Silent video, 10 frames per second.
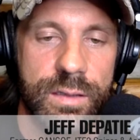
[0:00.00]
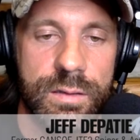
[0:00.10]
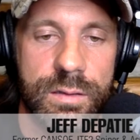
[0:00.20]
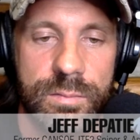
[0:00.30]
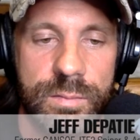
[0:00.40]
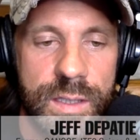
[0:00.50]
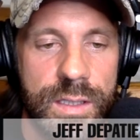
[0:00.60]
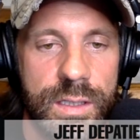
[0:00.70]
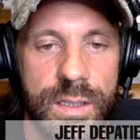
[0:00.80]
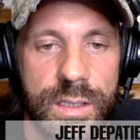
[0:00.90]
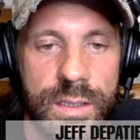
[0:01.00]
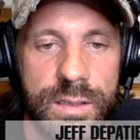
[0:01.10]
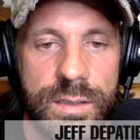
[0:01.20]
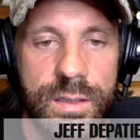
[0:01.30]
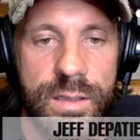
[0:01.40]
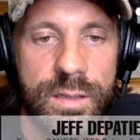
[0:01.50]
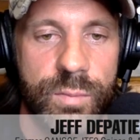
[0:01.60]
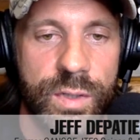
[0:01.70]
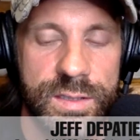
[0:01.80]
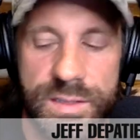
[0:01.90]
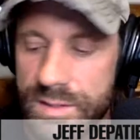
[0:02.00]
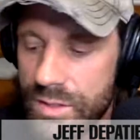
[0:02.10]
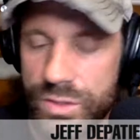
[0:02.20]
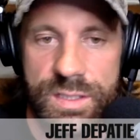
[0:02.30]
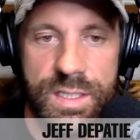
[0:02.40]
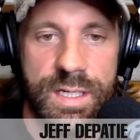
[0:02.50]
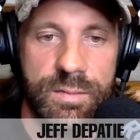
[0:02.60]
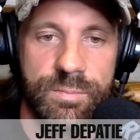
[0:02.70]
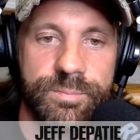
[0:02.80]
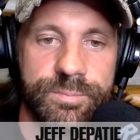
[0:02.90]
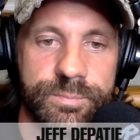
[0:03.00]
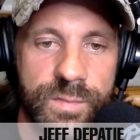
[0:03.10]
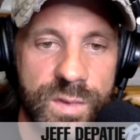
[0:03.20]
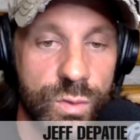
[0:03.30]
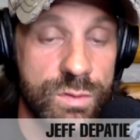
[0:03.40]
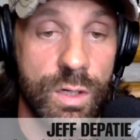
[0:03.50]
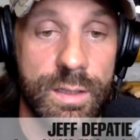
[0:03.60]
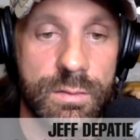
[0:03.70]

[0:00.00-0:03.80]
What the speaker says: and places such as that. It was great.